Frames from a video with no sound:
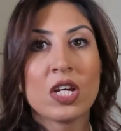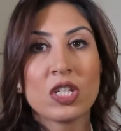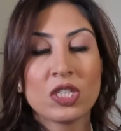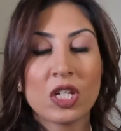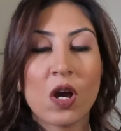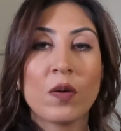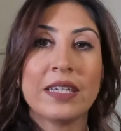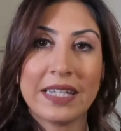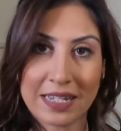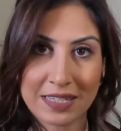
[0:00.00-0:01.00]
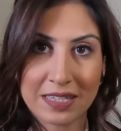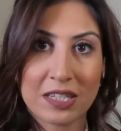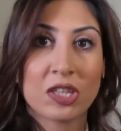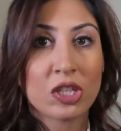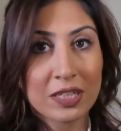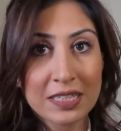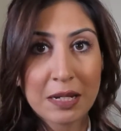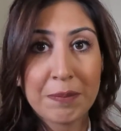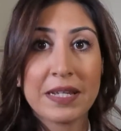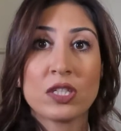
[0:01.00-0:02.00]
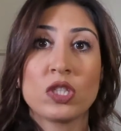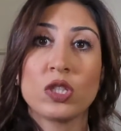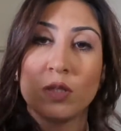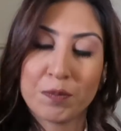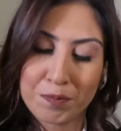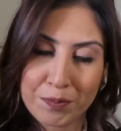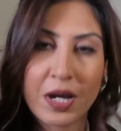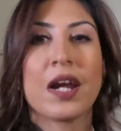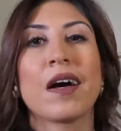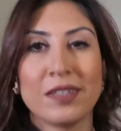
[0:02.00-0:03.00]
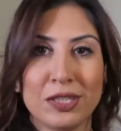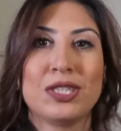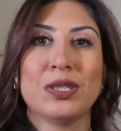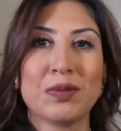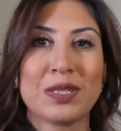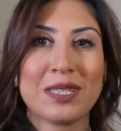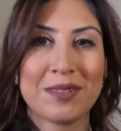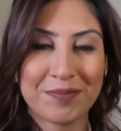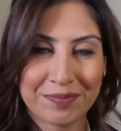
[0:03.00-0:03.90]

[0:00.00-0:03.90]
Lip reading: So yes, the third tip is to put on the suit.